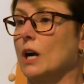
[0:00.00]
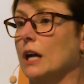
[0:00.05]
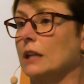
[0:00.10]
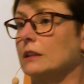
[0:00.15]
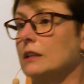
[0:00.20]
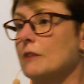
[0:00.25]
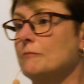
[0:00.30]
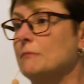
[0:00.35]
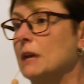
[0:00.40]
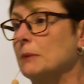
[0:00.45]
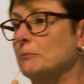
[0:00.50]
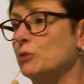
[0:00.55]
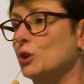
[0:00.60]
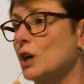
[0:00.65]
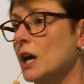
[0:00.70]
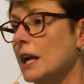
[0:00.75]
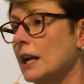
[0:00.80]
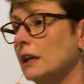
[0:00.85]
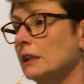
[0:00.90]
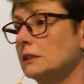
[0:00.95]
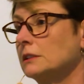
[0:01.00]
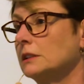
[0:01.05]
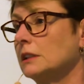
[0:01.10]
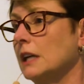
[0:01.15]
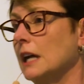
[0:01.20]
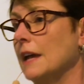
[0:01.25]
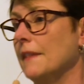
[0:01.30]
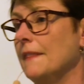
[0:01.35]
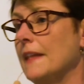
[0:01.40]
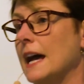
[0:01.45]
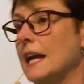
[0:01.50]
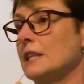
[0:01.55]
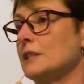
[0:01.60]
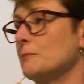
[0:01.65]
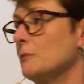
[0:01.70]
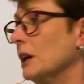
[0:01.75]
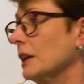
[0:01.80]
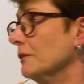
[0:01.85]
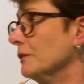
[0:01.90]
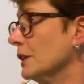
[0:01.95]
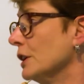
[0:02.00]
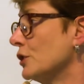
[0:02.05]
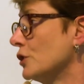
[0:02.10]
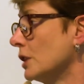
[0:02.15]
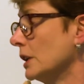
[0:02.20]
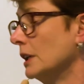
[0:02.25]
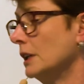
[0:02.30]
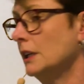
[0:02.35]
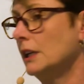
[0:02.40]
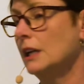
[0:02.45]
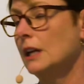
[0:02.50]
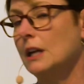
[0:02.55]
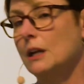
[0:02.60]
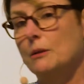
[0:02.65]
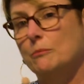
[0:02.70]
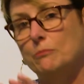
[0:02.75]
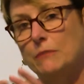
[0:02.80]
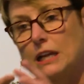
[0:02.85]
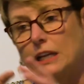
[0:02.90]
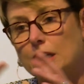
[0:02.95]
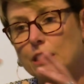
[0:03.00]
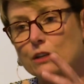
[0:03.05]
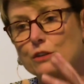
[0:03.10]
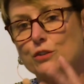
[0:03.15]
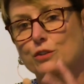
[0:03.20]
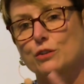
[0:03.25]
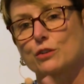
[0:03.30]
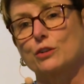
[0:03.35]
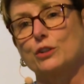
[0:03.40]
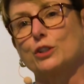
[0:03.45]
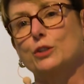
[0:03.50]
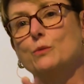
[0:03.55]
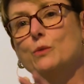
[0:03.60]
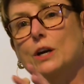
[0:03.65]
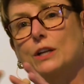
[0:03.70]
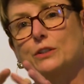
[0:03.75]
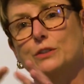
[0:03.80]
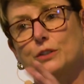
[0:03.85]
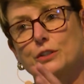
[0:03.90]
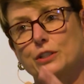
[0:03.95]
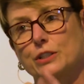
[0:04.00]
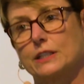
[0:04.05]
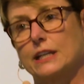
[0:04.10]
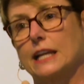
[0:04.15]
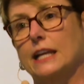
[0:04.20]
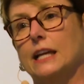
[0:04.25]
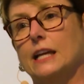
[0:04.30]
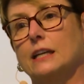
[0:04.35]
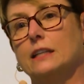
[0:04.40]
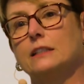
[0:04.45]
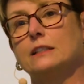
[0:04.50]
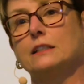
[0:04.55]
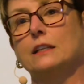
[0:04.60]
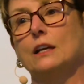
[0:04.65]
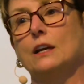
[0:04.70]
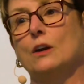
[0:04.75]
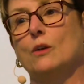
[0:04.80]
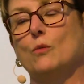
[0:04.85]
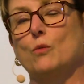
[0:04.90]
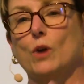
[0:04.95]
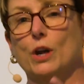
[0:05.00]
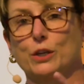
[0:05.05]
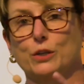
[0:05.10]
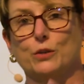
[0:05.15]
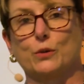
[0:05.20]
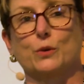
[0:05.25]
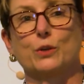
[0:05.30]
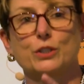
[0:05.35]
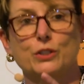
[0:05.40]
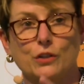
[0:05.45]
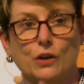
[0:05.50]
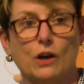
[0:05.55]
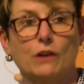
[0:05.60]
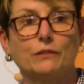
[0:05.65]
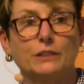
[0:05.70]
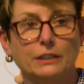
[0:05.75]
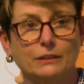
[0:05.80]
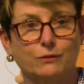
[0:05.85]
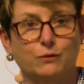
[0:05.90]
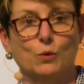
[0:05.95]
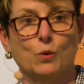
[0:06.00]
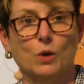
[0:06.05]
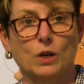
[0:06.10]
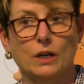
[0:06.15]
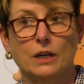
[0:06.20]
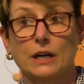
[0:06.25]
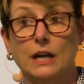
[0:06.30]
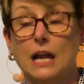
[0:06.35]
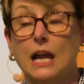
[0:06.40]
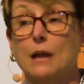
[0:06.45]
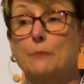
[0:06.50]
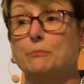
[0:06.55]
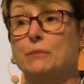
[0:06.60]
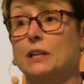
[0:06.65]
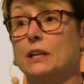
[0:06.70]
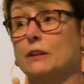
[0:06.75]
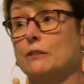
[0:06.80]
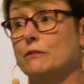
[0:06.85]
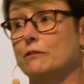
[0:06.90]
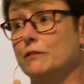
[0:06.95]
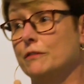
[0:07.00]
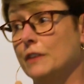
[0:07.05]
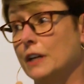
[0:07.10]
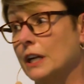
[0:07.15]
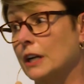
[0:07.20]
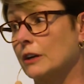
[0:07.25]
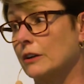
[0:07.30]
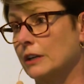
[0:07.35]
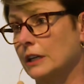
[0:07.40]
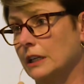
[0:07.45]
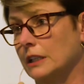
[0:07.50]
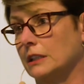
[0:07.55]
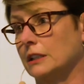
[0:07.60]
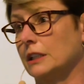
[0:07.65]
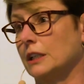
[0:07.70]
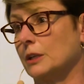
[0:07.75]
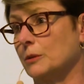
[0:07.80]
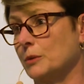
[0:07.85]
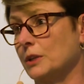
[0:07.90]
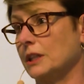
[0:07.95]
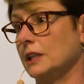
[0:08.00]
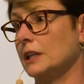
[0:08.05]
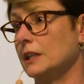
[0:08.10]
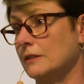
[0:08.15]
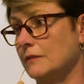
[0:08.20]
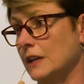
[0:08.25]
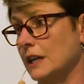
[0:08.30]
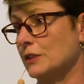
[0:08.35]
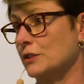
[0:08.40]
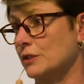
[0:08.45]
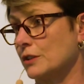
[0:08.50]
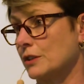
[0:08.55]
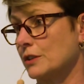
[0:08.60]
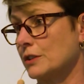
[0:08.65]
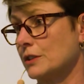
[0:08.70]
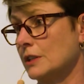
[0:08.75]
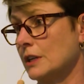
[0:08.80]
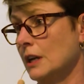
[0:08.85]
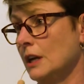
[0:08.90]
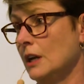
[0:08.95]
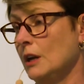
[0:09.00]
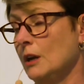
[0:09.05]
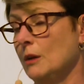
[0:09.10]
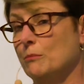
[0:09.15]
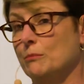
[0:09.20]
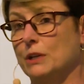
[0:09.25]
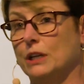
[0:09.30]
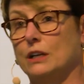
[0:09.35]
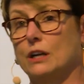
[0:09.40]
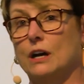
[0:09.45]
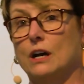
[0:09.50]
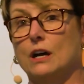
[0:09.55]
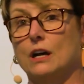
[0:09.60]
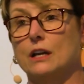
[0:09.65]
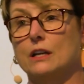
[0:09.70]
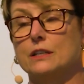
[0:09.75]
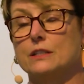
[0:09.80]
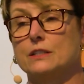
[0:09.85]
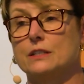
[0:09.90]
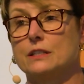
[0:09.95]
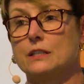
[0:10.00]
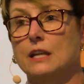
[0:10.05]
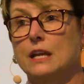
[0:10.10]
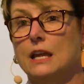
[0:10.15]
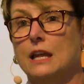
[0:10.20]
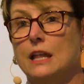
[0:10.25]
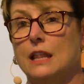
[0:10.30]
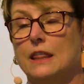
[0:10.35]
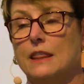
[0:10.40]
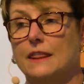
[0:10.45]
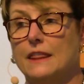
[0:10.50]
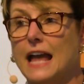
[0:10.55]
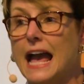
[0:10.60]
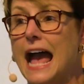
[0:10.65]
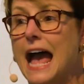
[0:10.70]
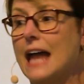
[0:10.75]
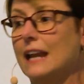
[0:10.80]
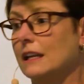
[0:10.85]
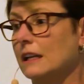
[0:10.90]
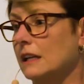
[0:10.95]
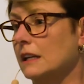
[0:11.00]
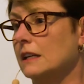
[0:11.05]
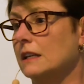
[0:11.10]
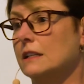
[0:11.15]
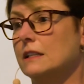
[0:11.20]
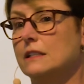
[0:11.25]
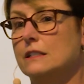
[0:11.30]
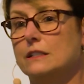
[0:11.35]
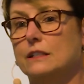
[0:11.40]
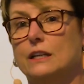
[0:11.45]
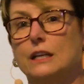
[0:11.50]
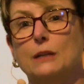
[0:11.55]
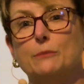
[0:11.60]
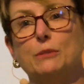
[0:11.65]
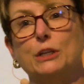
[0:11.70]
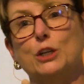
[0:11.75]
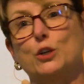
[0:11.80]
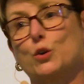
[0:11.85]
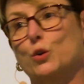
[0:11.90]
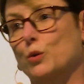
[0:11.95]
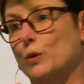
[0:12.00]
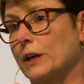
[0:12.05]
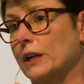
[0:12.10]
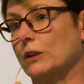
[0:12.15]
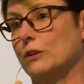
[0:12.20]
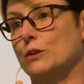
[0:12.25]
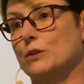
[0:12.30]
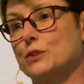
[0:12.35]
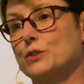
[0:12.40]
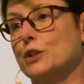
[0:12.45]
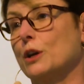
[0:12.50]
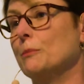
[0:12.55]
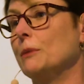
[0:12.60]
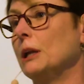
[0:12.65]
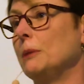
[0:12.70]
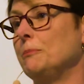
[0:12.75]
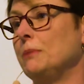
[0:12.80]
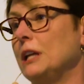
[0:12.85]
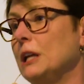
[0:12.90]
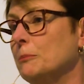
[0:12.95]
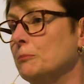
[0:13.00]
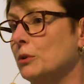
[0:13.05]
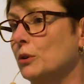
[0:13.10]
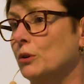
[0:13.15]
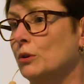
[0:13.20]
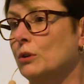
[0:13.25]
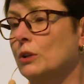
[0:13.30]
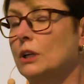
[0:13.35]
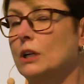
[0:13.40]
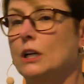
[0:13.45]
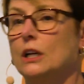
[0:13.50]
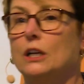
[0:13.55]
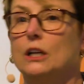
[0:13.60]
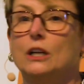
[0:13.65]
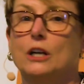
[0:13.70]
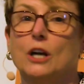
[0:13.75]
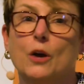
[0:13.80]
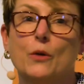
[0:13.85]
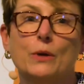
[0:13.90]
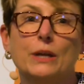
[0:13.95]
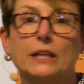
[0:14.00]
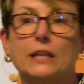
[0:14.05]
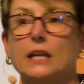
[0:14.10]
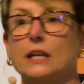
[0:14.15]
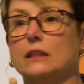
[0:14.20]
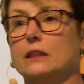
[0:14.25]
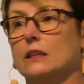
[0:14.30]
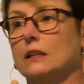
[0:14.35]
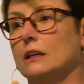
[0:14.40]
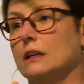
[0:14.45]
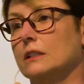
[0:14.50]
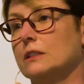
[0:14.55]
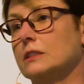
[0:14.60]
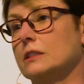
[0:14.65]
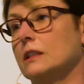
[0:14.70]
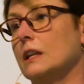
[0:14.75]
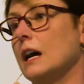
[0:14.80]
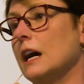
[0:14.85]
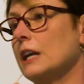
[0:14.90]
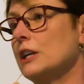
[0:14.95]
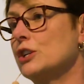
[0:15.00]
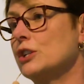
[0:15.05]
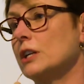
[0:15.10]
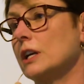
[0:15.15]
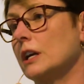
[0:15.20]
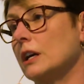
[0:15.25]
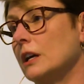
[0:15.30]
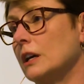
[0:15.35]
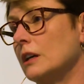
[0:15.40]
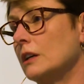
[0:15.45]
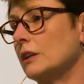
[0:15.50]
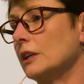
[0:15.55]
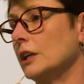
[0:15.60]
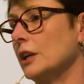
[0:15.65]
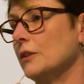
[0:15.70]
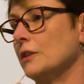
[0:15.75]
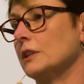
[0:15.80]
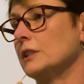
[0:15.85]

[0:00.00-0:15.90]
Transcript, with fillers: I love my product and that is my vision? Making sure you understand what you're solving for and being very clear with the investors because that is going to be critical. So many people go and get the slide share, you know, the